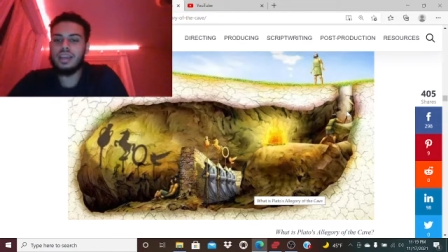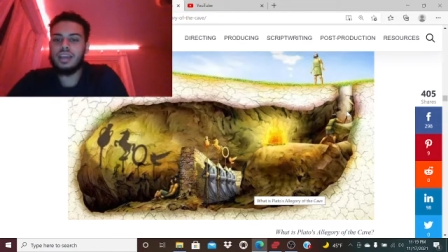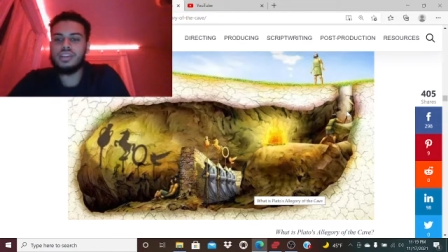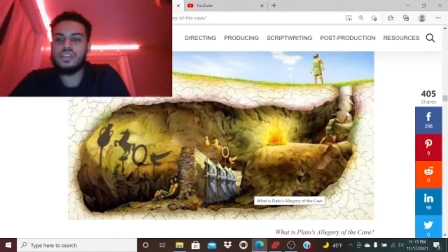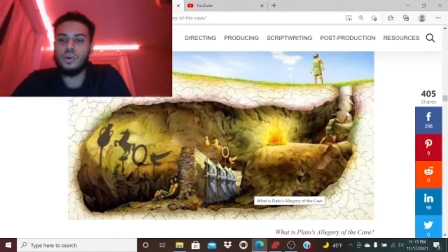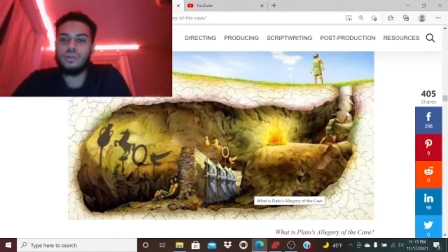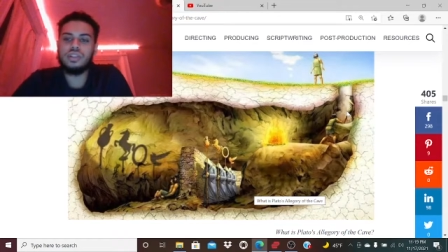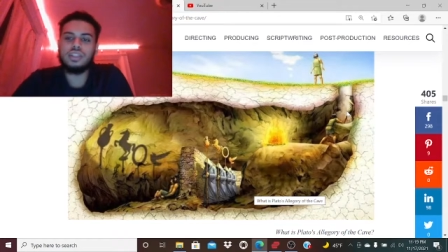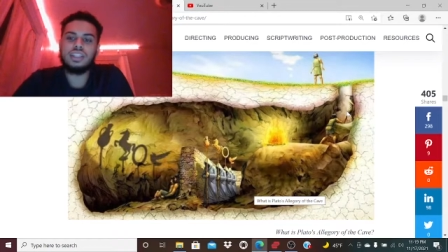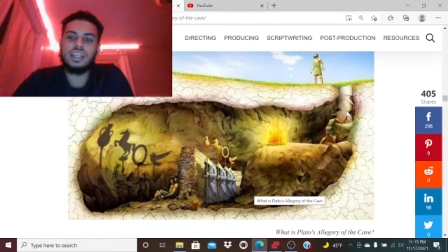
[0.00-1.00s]
He's
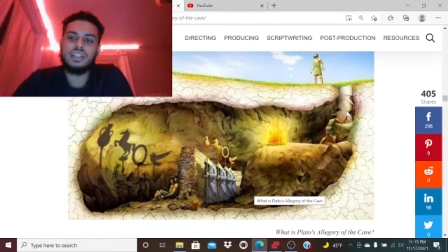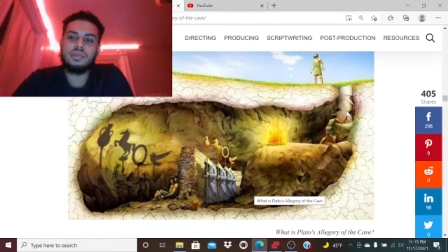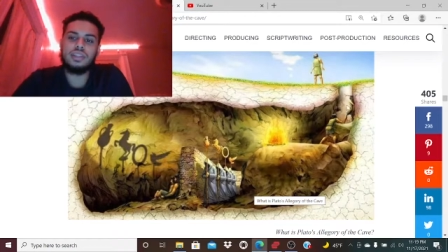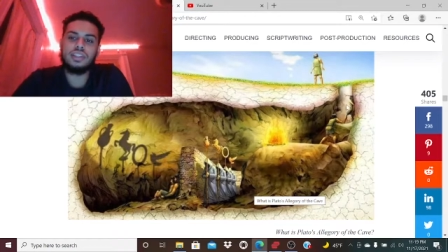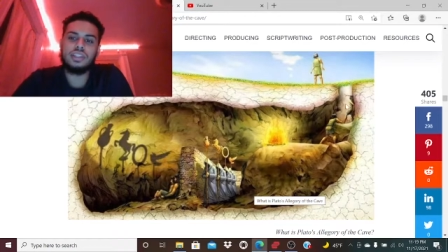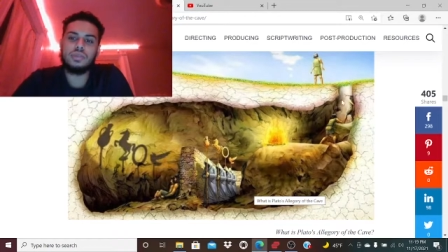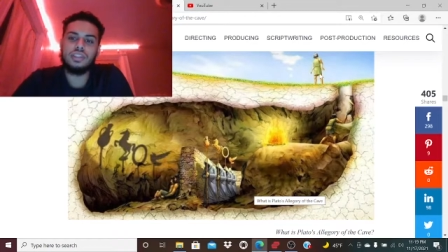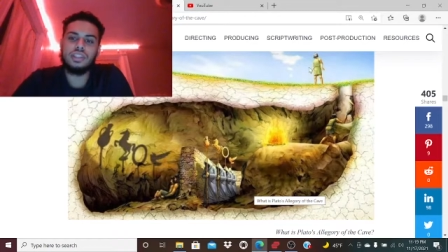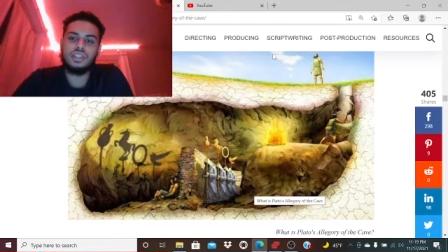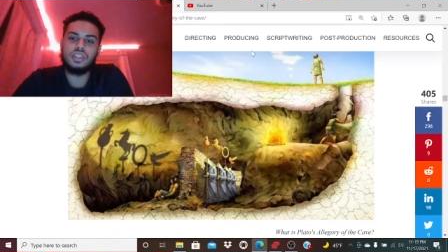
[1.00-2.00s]
holding his hand up like this
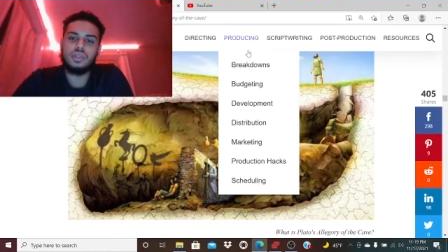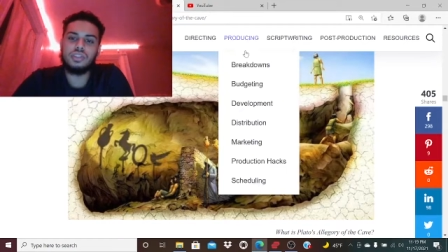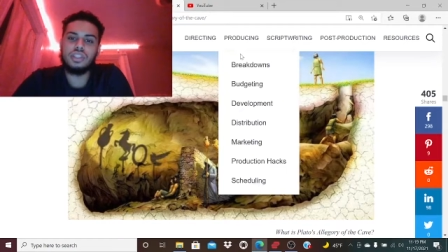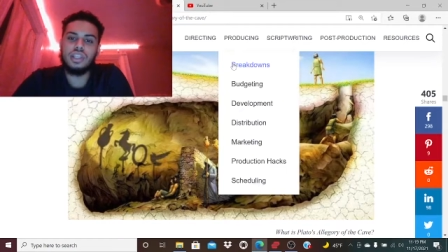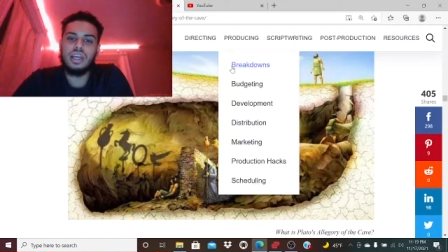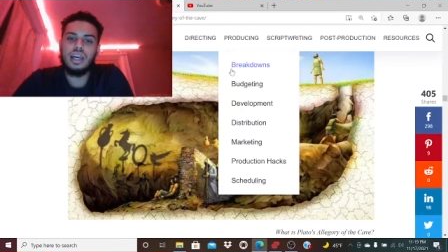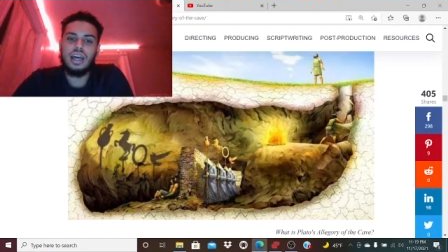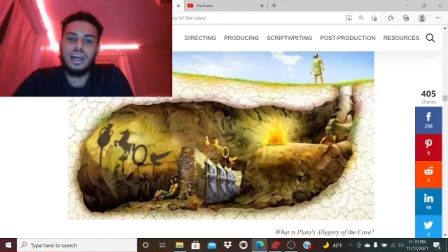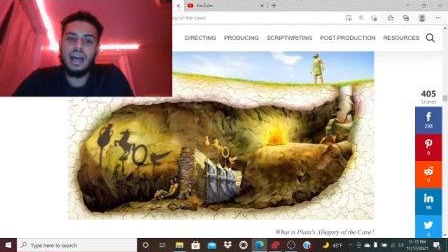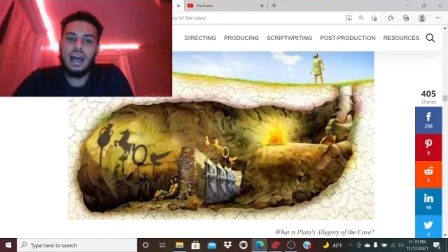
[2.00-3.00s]
because there is
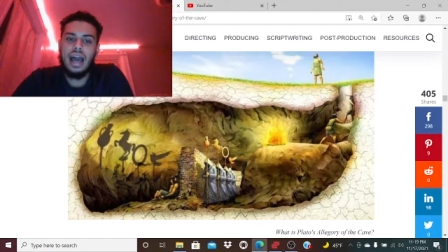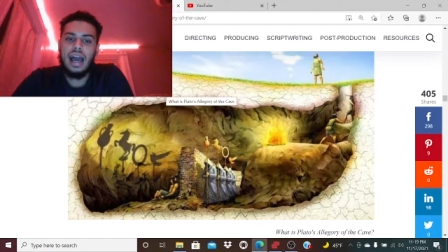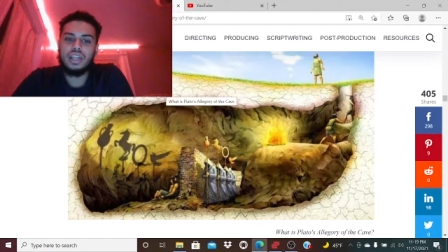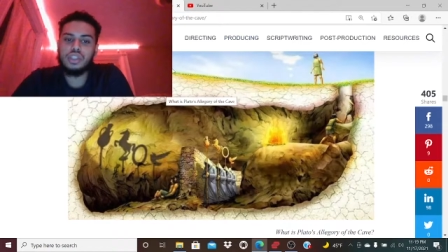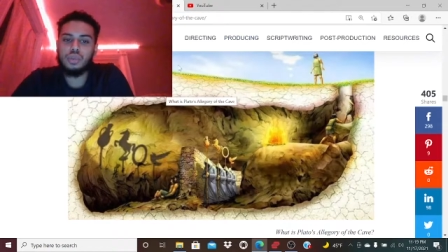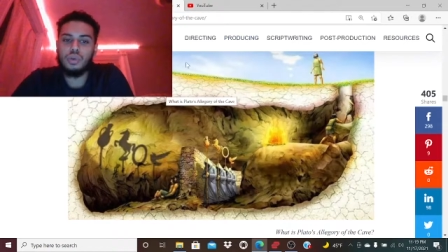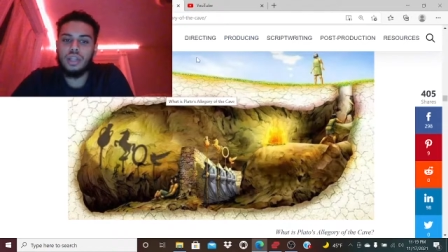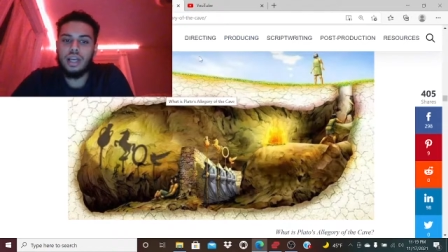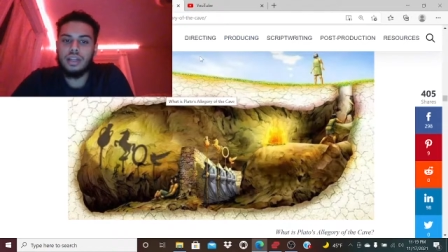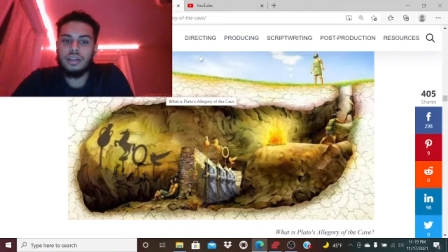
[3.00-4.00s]
actual
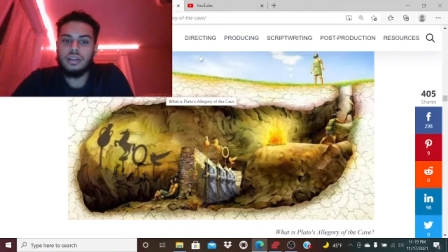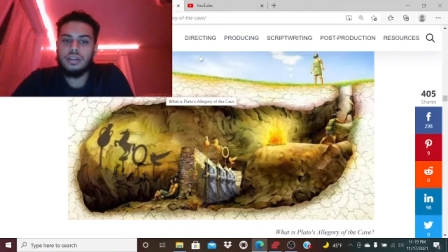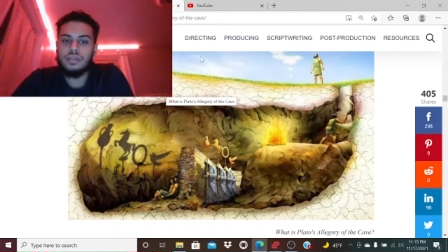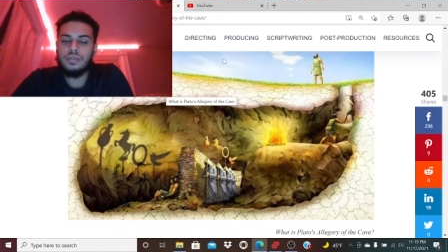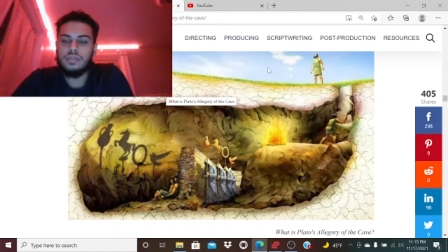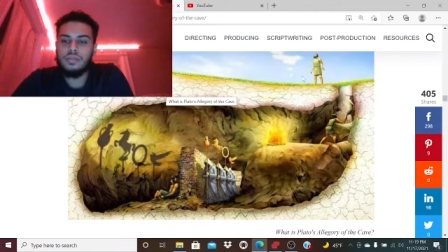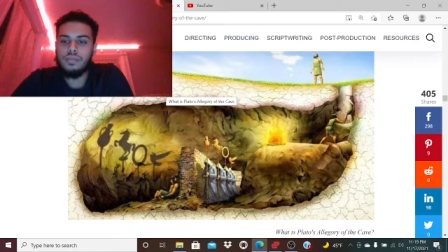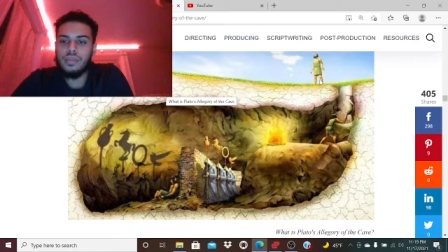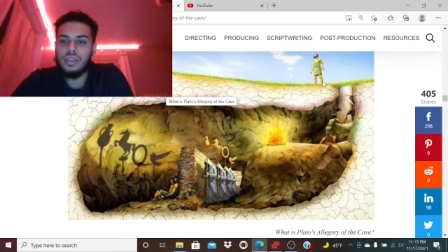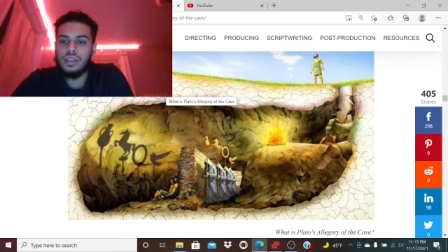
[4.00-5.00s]
light
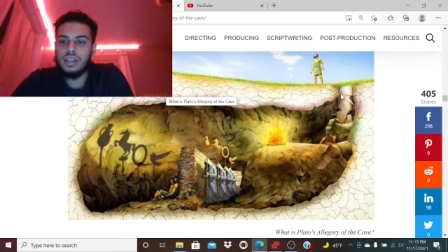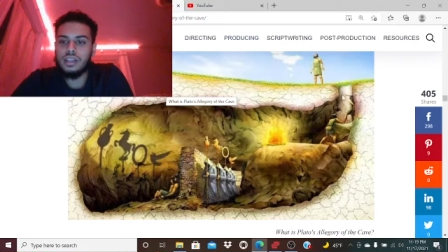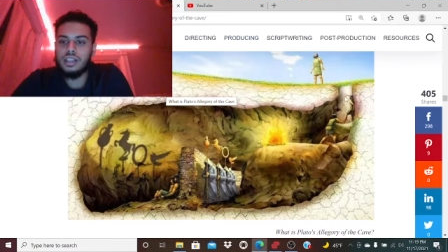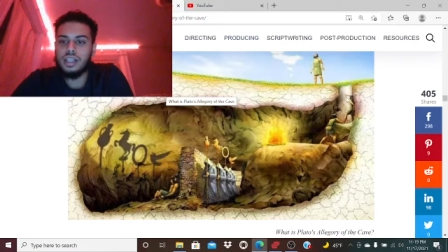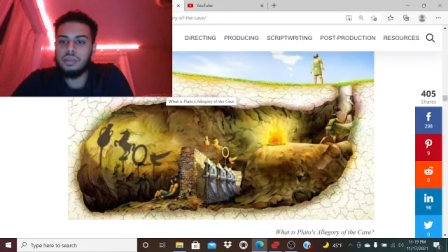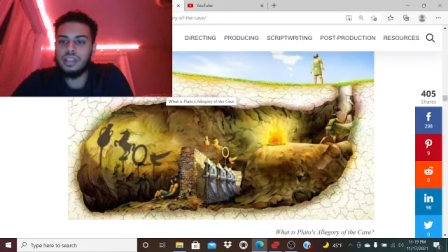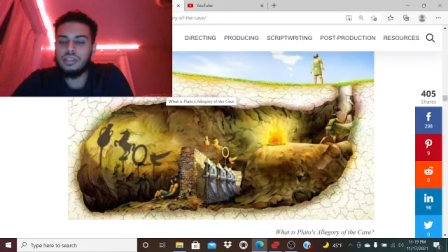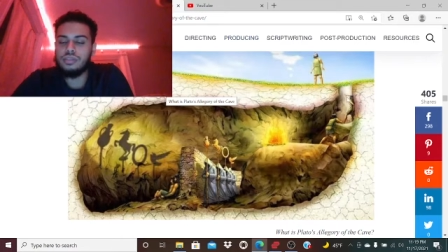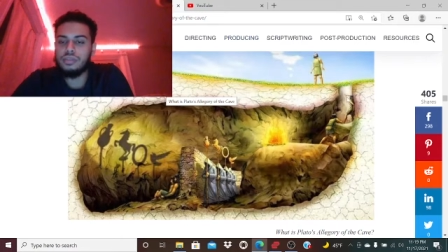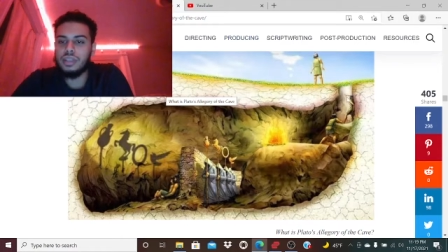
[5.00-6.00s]
coming
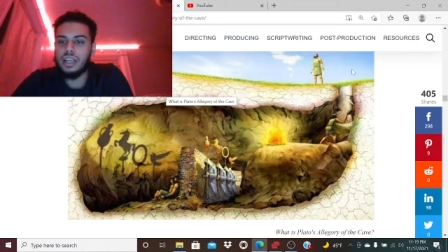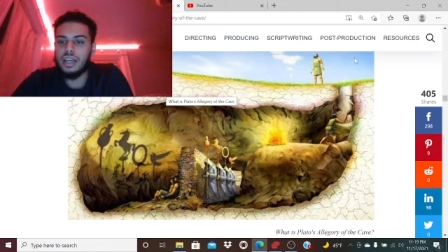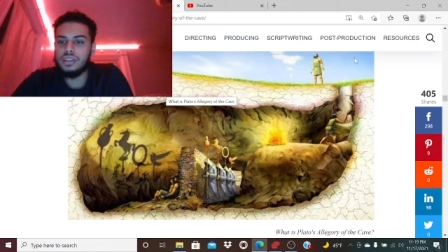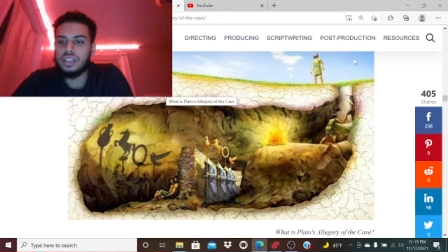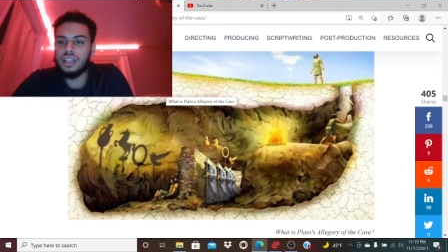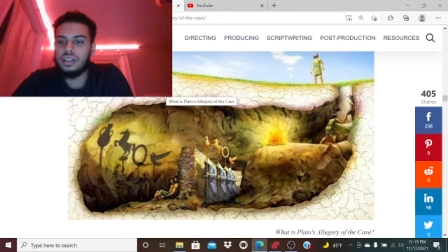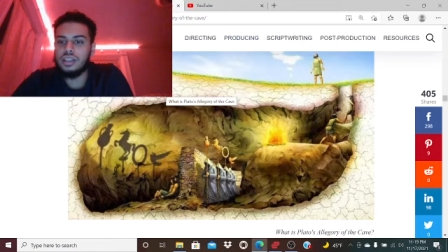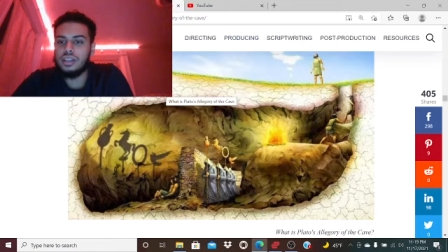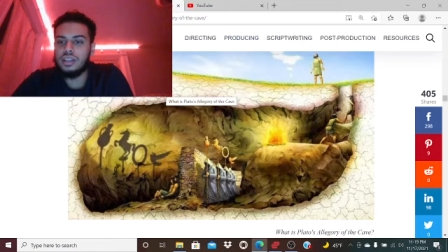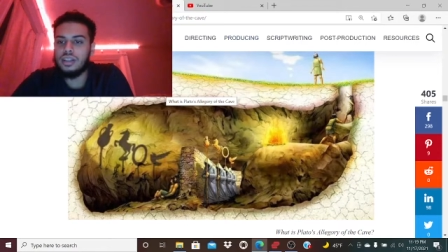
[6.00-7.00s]
in from the outside.
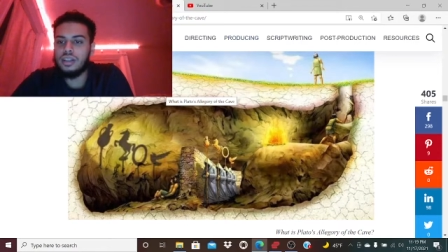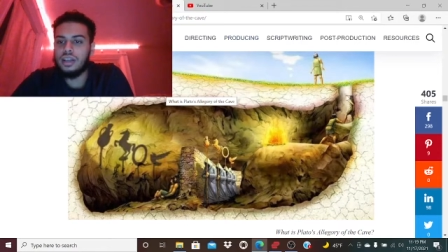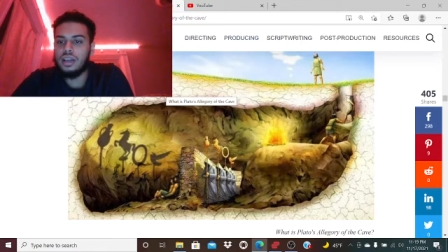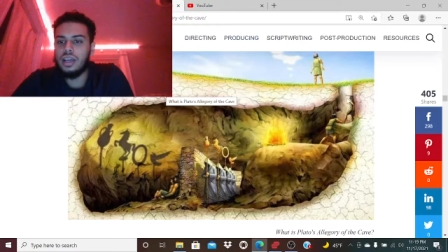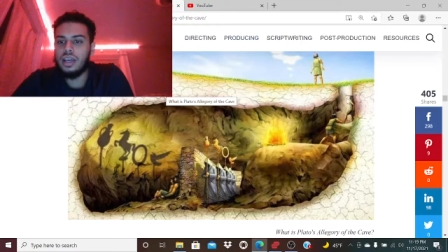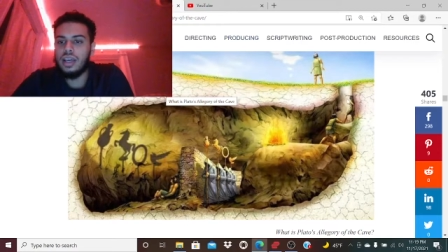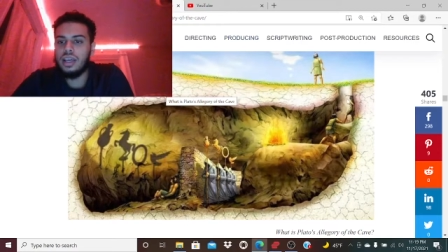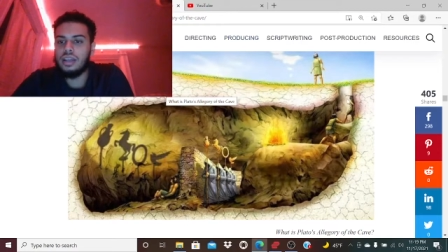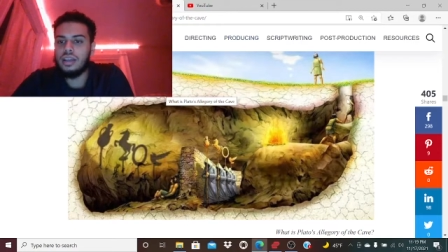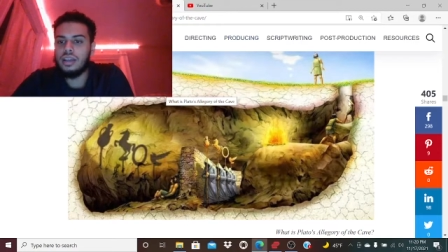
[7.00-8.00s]
And